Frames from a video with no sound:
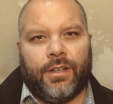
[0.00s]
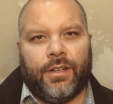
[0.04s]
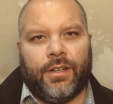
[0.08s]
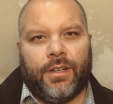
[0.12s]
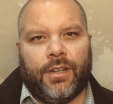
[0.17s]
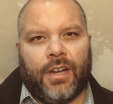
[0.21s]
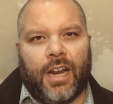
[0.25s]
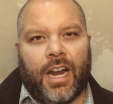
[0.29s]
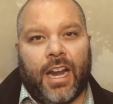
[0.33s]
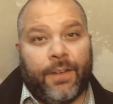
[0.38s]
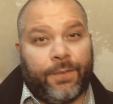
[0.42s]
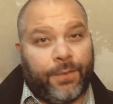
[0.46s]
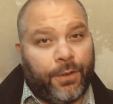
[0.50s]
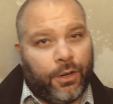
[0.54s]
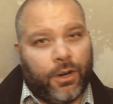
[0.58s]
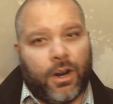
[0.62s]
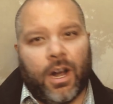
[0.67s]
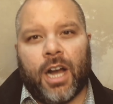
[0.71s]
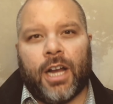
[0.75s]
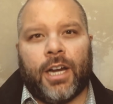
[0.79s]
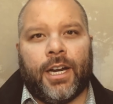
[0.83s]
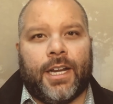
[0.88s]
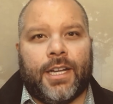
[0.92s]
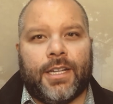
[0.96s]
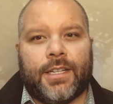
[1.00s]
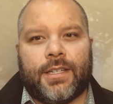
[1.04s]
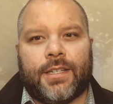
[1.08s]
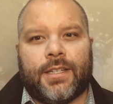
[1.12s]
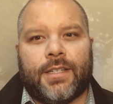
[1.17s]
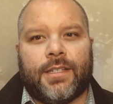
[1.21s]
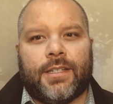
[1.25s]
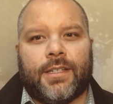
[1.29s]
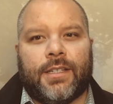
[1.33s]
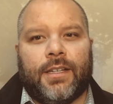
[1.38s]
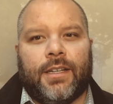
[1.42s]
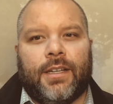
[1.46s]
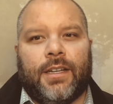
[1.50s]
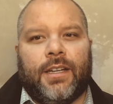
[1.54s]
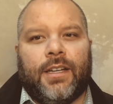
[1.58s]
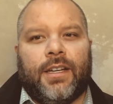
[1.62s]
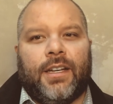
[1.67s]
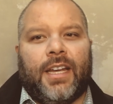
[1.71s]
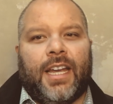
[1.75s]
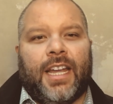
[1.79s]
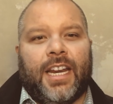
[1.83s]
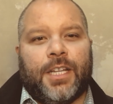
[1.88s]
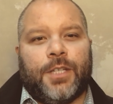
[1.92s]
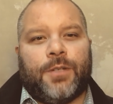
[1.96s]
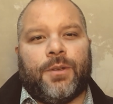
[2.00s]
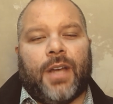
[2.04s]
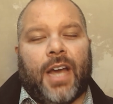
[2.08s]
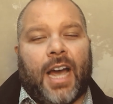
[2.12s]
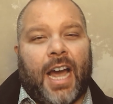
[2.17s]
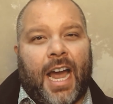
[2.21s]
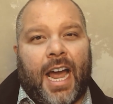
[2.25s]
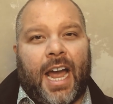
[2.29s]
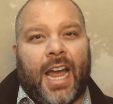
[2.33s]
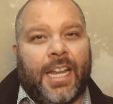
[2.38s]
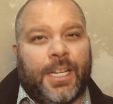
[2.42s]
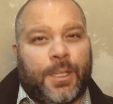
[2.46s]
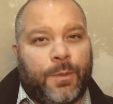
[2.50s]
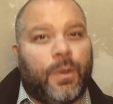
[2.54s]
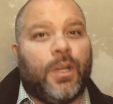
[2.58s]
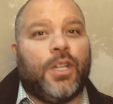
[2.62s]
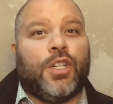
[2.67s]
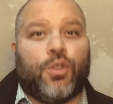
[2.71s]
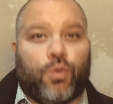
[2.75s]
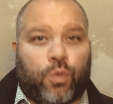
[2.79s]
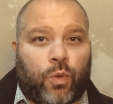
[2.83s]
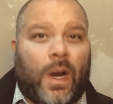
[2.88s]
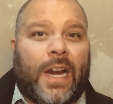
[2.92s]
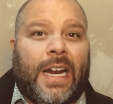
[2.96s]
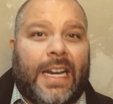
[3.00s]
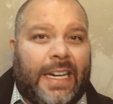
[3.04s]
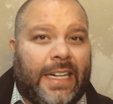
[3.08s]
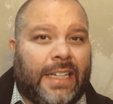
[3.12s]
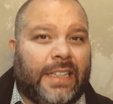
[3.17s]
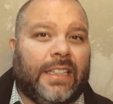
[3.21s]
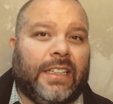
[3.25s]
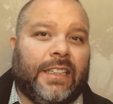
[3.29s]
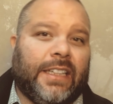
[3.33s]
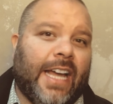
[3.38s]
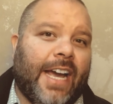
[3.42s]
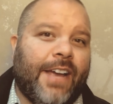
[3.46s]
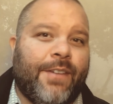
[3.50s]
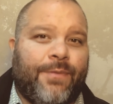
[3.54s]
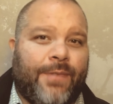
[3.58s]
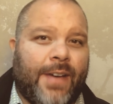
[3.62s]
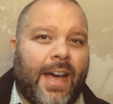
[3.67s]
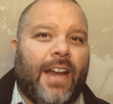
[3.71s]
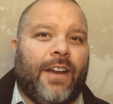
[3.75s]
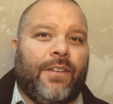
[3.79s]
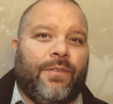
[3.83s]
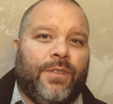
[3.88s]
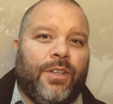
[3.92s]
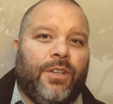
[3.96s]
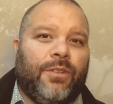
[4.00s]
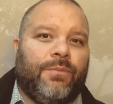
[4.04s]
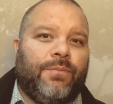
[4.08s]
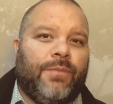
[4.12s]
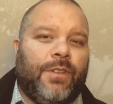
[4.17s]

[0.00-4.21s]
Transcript: And if you're honest, it's been draining the life out of you.